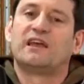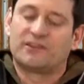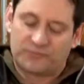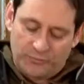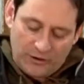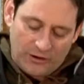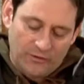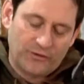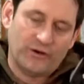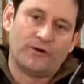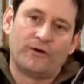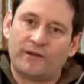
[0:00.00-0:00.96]
As we all
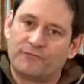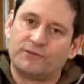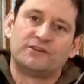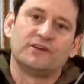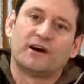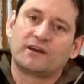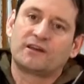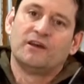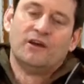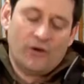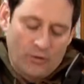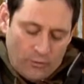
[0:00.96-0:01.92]
know, every duck
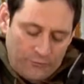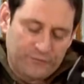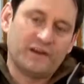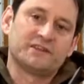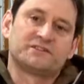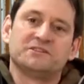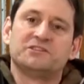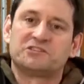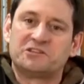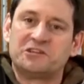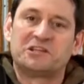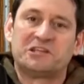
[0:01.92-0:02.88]
or pheasant
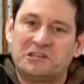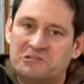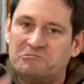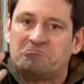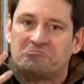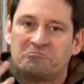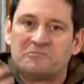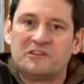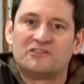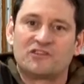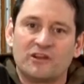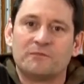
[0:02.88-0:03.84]
is going to
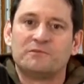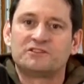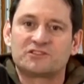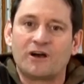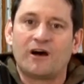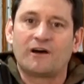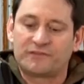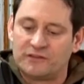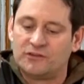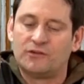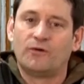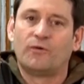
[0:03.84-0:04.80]
is going to be soft
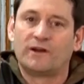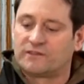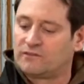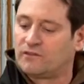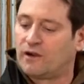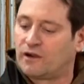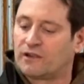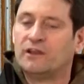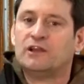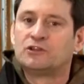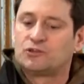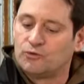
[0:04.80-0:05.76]
and you don't want the dog
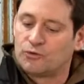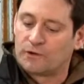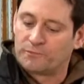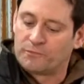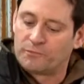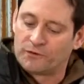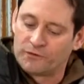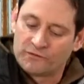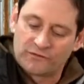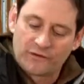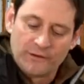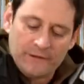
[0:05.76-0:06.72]
chewing up your
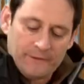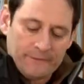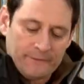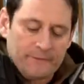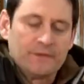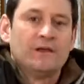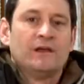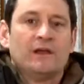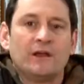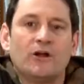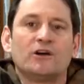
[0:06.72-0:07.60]
birds. It